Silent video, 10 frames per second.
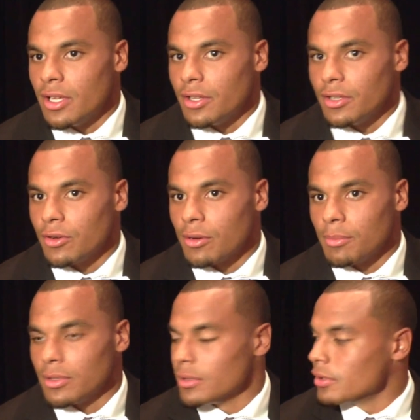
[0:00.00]
the
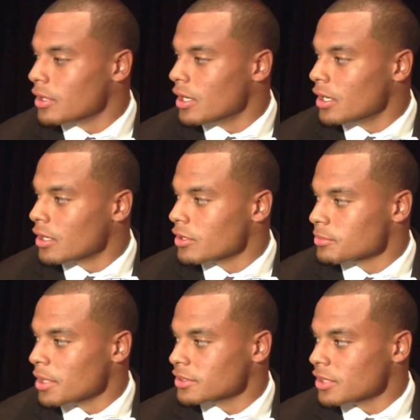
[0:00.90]
normal uh, Coach
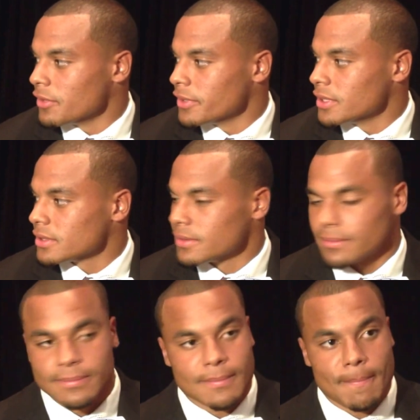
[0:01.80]
Mullen's offense.
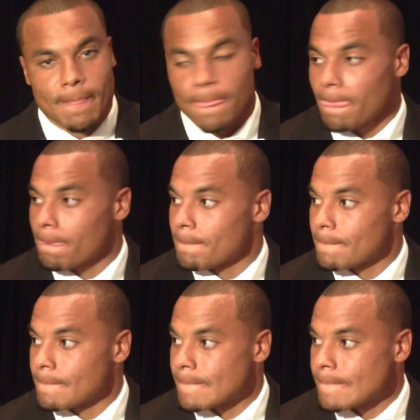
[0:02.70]
You're a spread offense,
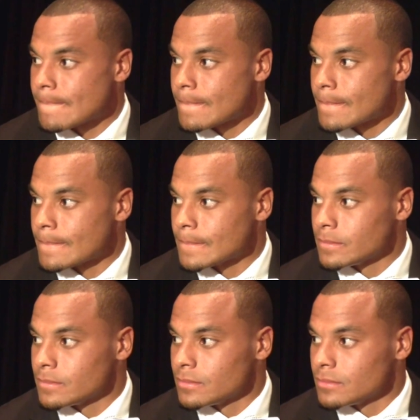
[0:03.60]
but you guys have a really
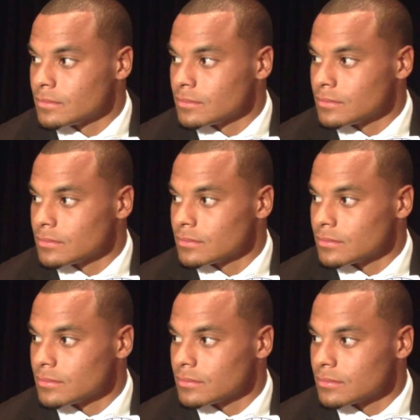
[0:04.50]
good power running game.
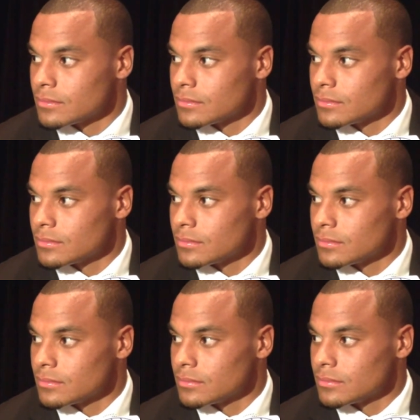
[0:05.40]
What is it about the
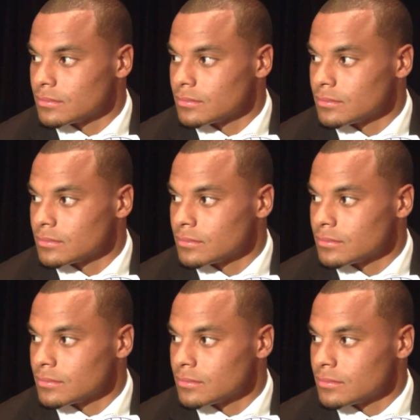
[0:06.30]
spread that lets you guys
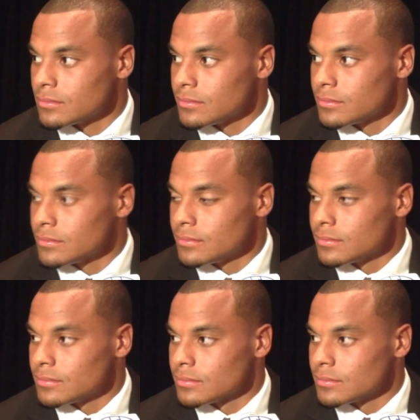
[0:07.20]
still, you know,
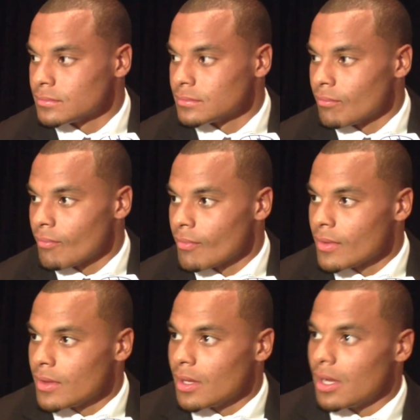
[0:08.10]
pound the ball between the tackles?
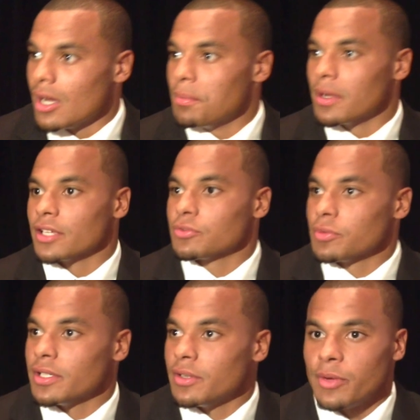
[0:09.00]
Uh, because
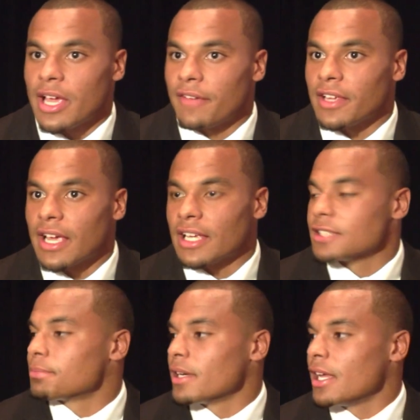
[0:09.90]
we, we have the guys
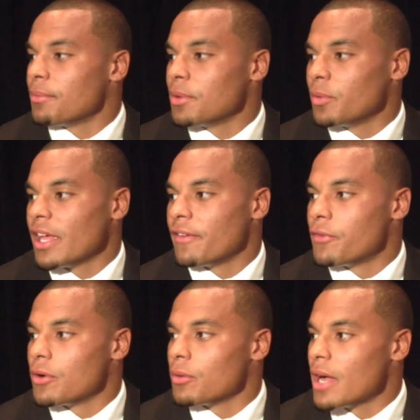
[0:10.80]
spread out. I mean, we have
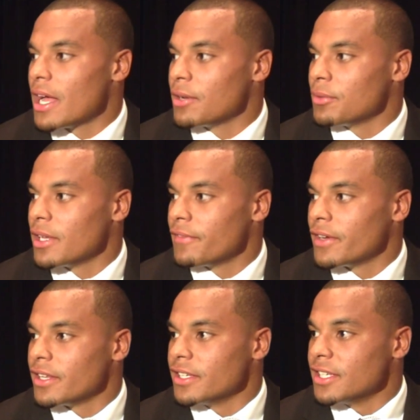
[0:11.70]
four wide and we have
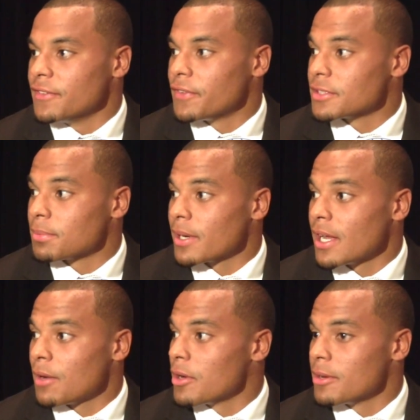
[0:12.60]
uh, the defense spread
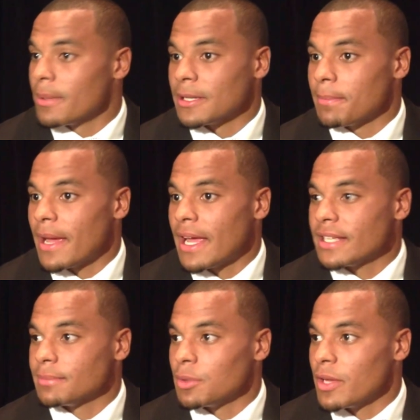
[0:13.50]
out, worried about the
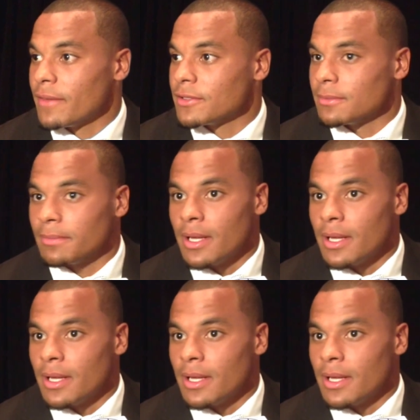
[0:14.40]
pass, but we have some